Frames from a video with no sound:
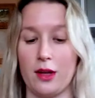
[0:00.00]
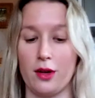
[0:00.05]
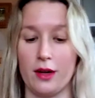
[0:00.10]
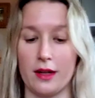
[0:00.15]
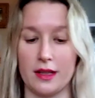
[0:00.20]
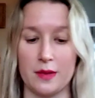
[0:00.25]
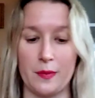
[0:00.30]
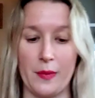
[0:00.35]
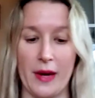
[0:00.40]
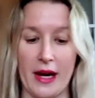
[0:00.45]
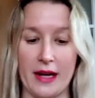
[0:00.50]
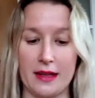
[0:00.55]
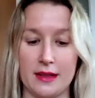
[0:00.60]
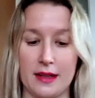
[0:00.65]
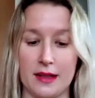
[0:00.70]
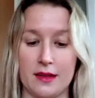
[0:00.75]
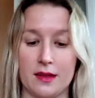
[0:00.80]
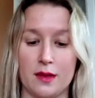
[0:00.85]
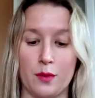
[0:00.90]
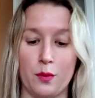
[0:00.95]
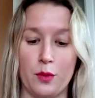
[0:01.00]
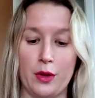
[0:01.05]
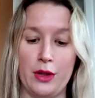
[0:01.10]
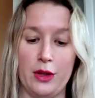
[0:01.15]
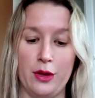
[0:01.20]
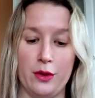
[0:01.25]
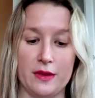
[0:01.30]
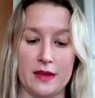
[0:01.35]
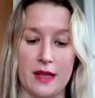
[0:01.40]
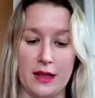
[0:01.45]
you're expecting someone
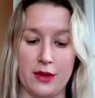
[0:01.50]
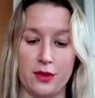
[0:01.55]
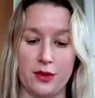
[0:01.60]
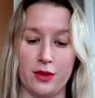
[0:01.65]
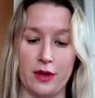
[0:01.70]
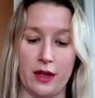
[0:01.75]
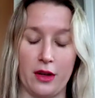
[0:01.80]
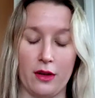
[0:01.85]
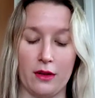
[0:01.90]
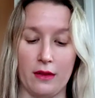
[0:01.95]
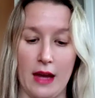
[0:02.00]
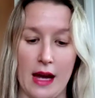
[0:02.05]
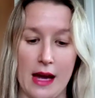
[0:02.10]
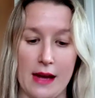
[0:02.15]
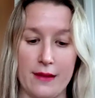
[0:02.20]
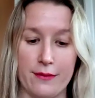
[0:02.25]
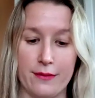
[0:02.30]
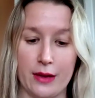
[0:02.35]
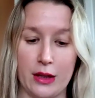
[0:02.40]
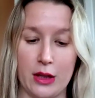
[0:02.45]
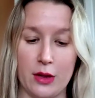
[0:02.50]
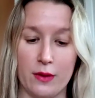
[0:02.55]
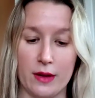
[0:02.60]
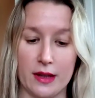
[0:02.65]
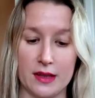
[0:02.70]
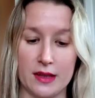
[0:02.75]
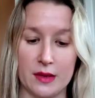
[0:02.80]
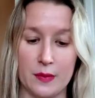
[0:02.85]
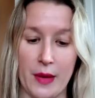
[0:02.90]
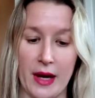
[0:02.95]
new is entering your life, like you're
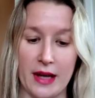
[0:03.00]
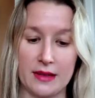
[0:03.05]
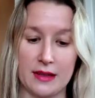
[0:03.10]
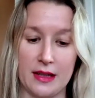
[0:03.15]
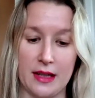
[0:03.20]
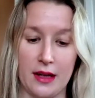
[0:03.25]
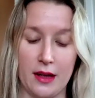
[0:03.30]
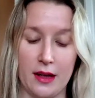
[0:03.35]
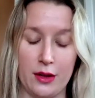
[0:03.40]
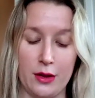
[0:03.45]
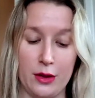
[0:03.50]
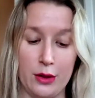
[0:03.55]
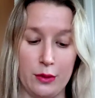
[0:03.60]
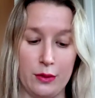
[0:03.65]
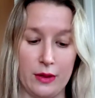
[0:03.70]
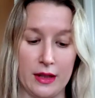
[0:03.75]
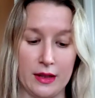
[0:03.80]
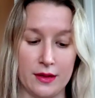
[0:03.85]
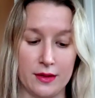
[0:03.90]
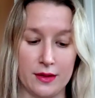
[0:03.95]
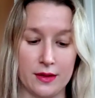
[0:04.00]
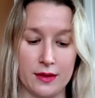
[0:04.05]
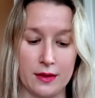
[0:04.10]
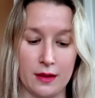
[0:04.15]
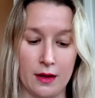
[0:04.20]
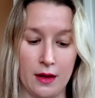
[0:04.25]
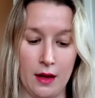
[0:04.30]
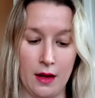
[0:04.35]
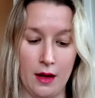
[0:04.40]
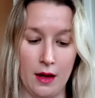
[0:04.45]
expecting a newness,
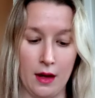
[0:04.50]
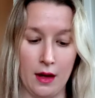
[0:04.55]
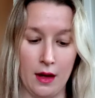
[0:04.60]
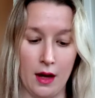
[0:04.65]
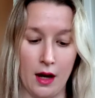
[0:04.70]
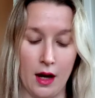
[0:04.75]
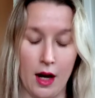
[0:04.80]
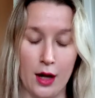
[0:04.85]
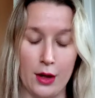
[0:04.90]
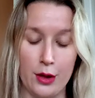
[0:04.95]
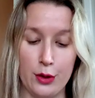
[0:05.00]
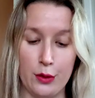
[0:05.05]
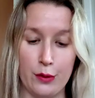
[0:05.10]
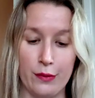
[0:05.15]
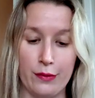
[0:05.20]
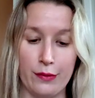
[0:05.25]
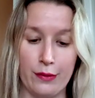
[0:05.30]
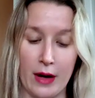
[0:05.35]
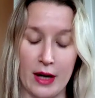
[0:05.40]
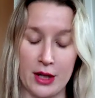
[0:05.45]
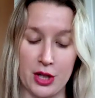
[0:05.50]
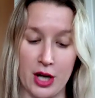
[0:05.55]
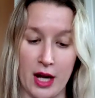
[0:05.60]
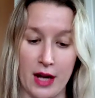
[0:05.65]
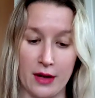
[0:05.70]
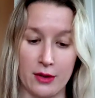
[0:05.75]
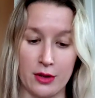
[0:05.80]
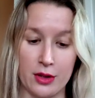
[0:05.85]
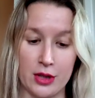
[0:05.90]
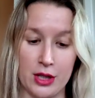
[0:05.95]
a new fresh
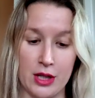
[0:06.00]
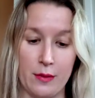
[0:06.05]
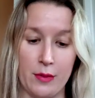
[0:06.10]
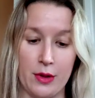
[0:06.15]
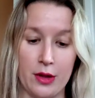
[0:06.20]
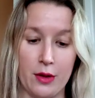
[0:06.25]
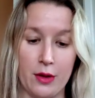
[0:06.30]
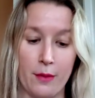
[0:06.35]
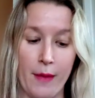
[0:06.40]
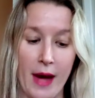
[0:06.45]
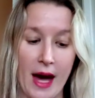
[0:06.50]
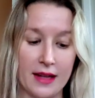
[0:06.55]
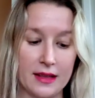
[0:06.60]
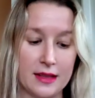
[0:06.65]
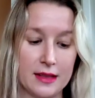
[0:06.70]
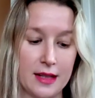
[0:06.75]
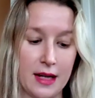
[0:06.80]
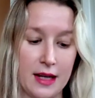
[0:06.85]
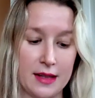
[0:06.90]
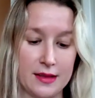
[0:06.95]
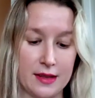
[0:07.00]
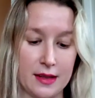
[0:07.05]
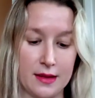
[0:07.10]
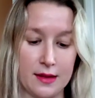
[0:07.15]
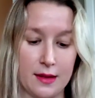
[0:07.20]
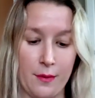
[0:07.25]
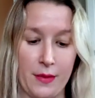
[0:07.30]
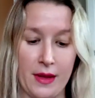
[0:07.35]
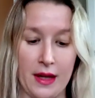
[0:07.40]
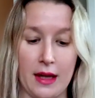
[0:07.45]
energy, but you're magnetizing
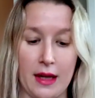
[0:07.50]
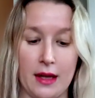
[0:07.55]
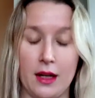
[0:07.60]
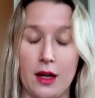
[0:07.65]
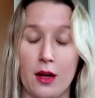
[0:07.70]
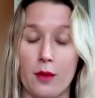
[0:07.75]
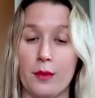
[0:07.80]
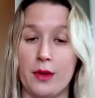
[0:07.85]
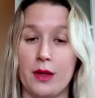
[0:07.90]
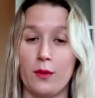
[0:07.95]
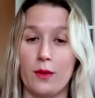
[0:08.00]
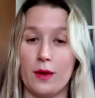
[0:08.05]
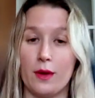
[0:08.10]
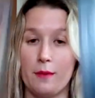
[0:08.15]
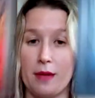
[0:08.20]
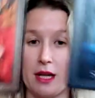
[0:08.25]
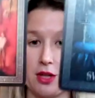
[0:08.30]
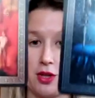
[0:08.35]
something in here, but you want to make